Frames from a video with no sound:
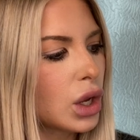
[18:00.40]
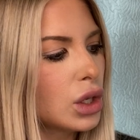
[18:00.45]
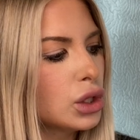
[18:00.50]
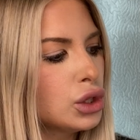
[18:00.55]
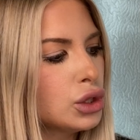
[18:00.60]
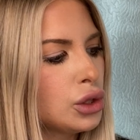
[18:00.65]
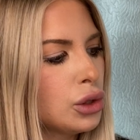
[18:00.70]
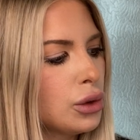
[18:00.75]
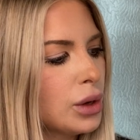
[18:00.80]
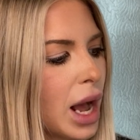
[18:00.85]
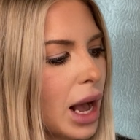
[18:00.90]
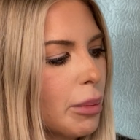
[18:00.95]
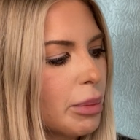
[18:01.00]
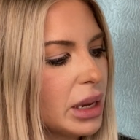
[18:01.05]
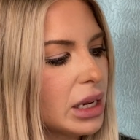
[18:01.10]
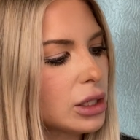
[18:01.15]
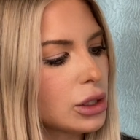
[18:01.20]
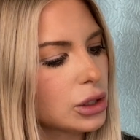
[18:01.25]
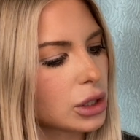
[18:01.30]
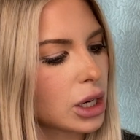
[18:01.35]
Do not be
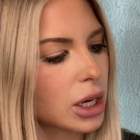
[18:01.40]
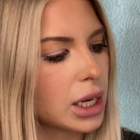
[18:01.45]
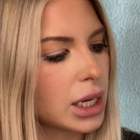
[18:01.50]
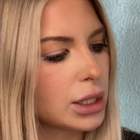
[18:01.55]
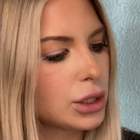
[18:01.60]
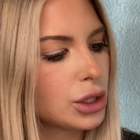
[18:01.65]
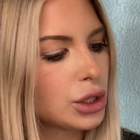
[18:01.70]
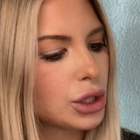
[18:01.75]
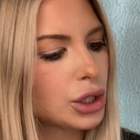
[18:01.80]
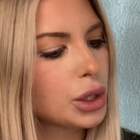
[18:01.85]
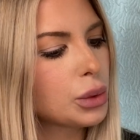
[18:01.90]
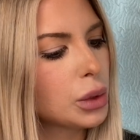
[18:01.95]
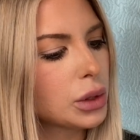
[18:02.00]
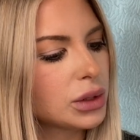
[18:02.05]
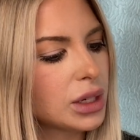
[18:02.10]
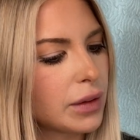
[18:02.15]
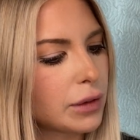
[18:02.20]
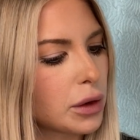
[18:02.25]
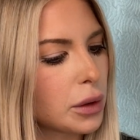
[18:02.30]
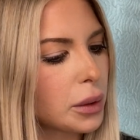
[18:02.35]
discouraged. You will
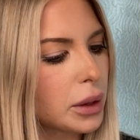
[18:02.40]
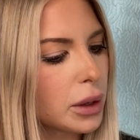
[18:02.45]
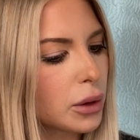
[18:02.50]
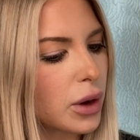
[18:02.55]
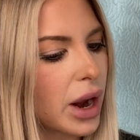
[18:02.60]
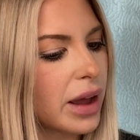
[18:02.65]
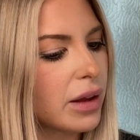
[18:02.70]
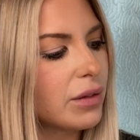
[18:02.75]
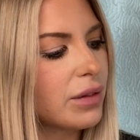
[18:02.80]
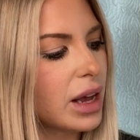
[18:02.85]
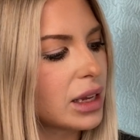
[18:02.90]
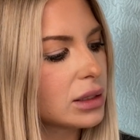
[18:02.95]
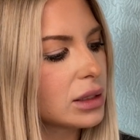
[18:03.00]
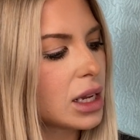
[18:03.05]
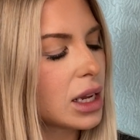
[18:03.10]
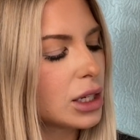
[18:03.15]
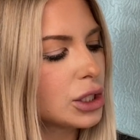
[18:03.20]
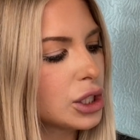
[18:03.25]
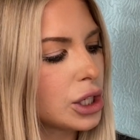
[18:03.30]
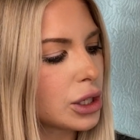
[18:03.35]
never regret
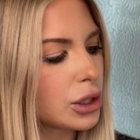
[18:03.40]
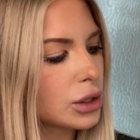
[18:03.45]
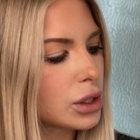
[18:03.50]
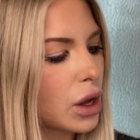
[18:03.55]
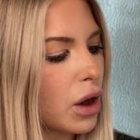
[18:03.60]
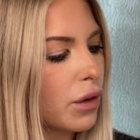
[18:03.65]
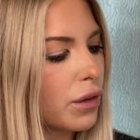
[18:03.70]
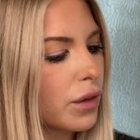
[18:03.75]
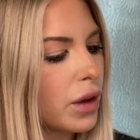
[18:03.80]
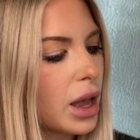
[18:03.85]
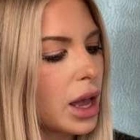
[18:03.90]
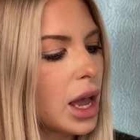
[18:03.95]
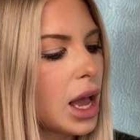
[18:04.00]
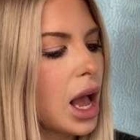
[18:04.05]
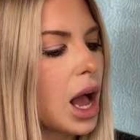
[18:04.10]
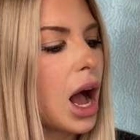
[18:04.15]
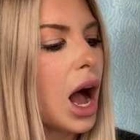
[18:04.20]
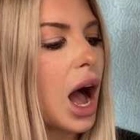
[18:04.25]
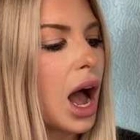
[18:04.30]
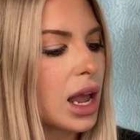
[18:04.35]
investing into yourself.
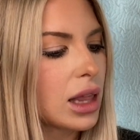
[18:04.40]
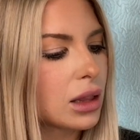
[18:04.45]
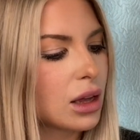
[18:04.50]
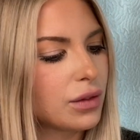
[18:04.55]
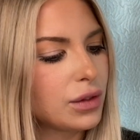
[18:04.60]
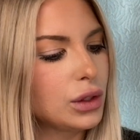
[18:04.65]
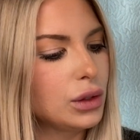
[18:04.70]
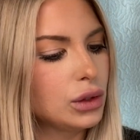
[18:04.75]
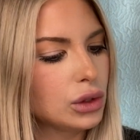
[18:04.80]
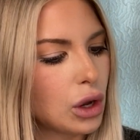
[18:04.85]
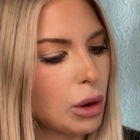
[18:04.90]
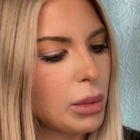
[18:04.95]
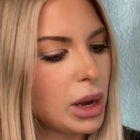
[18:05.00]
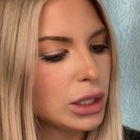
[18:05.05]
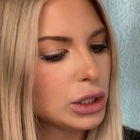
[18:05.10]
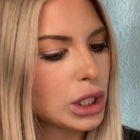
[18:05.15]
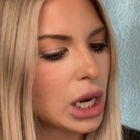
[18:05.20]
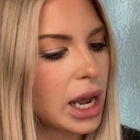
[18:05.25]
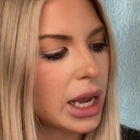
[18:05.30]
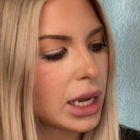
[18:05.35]
I love you so
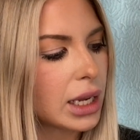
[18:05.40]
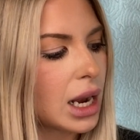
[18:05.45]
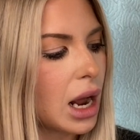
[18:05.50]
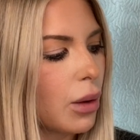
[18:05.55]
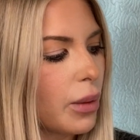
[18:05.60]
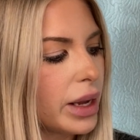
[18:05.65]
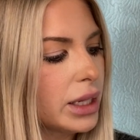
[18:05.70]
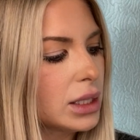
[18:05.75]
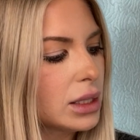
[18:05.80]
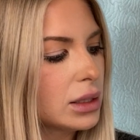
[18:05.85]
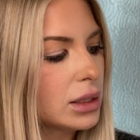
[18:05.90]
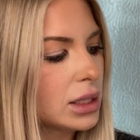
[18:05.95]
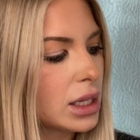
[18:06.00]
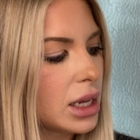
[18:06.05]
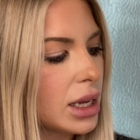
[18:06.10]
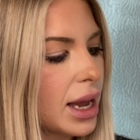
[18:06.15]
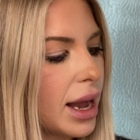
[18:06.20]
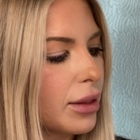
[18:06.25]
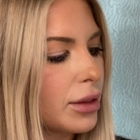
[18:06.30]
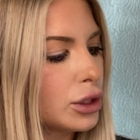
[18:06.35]
much. I cannot wait to see
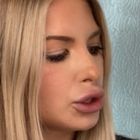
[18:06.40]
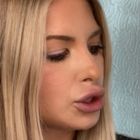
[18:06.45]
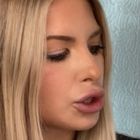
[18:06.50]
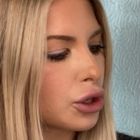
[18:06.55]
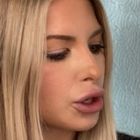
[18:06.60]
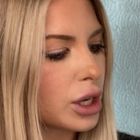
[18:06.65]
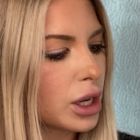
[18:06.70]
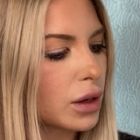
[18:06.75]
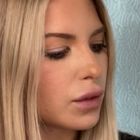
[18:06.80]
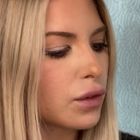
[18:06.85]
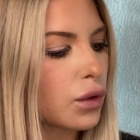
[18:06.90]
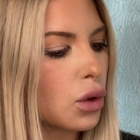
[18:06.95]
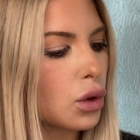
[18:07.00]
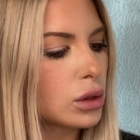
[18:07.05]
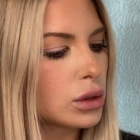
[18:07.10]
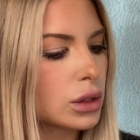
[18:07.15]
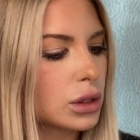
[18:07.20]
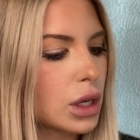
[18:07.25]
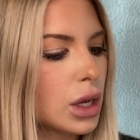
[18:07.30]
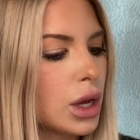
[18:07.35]
how this journey
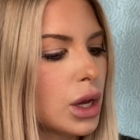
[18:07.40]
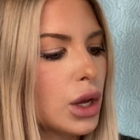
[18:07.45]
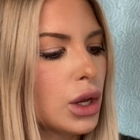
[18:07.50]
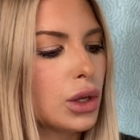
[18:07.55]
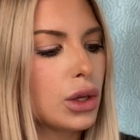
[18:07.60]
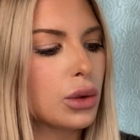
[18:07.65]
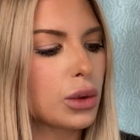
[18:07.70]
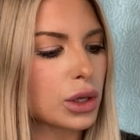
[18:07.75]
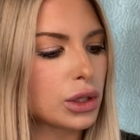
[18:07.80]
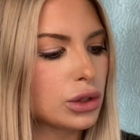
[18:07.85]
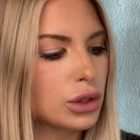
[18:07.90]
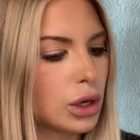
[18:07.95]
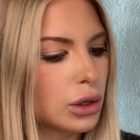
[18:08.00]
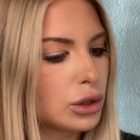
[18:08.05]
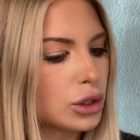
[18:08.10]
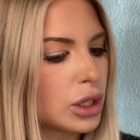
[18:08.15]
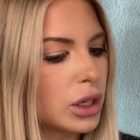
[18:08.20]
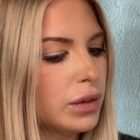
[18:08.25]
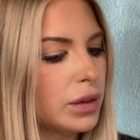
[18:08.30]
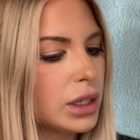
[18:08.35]
unfolds. You are so
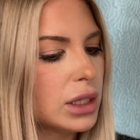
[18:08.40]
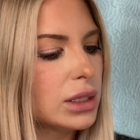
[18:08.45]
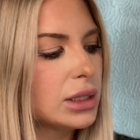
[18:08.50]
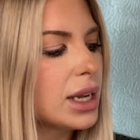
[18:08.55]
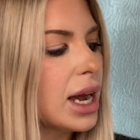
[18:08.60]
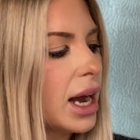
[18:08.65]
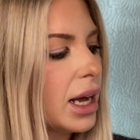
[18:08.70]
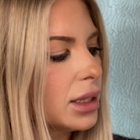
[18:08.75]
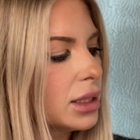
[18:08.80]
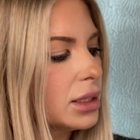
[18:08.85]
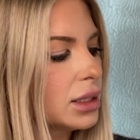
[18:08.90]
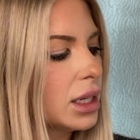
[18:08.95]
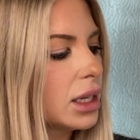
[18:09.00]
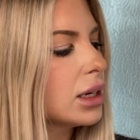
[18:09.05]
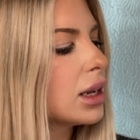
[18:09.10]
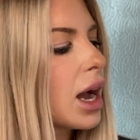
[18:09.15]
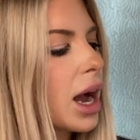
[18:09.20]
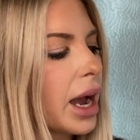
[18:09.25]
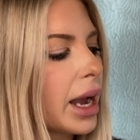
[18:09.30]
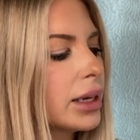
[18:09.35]
driven, talented,
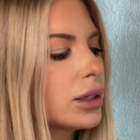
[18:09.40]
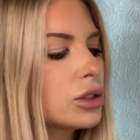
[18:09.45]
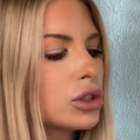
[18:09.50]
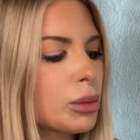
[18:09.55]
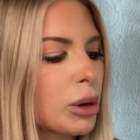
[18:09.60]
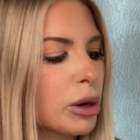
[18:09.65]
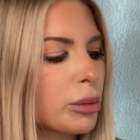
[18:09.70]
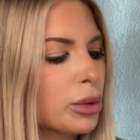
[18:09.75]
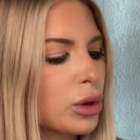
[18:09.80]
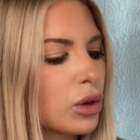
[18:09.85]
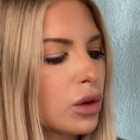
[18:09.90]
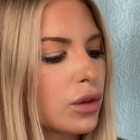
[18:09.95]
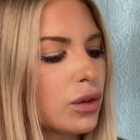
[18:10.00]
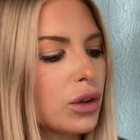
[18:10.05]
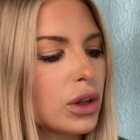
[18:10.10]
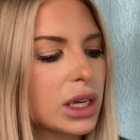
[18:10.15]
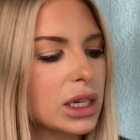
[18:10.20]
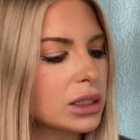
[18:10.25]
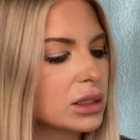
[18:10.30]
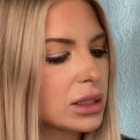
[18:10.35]
kind, smart, beautiful,
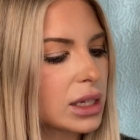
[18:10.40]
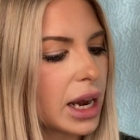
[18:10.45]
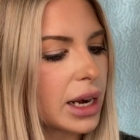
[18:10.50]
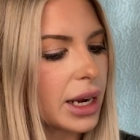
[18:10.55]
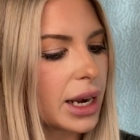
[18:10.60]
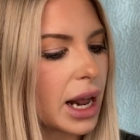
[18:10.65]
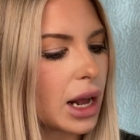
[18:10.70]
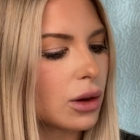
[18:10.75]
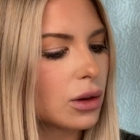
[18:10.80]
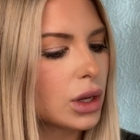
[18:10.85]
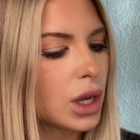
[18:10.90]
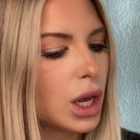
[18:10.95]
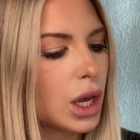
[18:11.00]
inside and out.